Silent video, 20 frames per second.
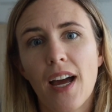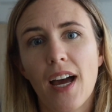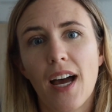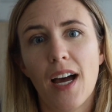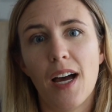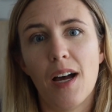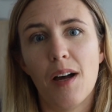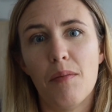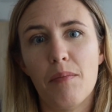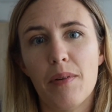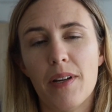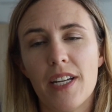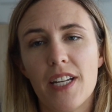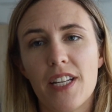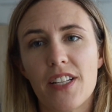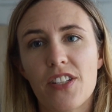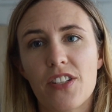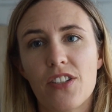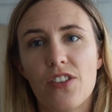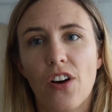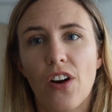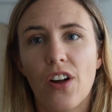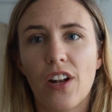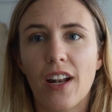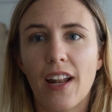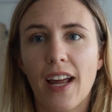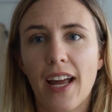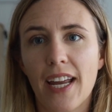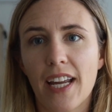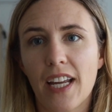but it's not
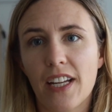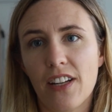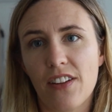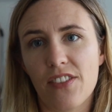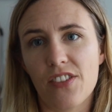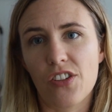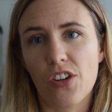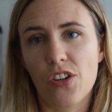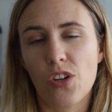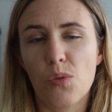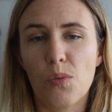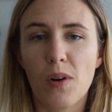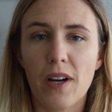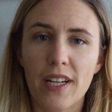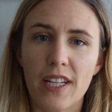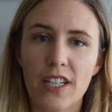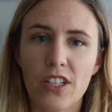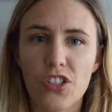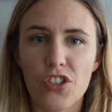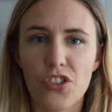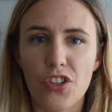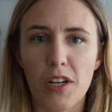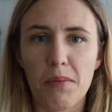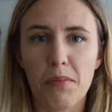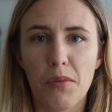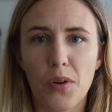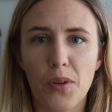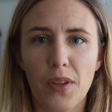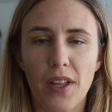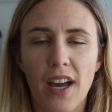like, it doesn't go to one
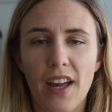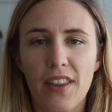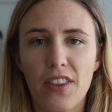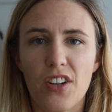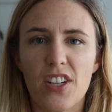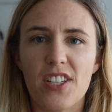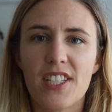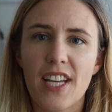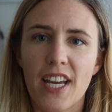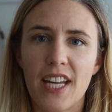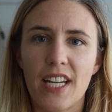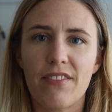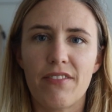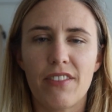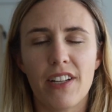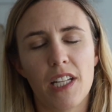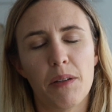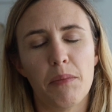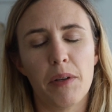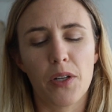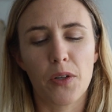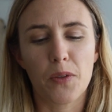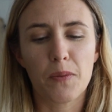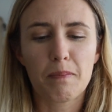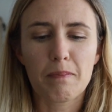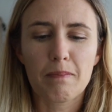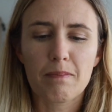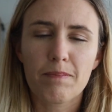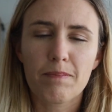extreme or the other, it's kind of in the middle.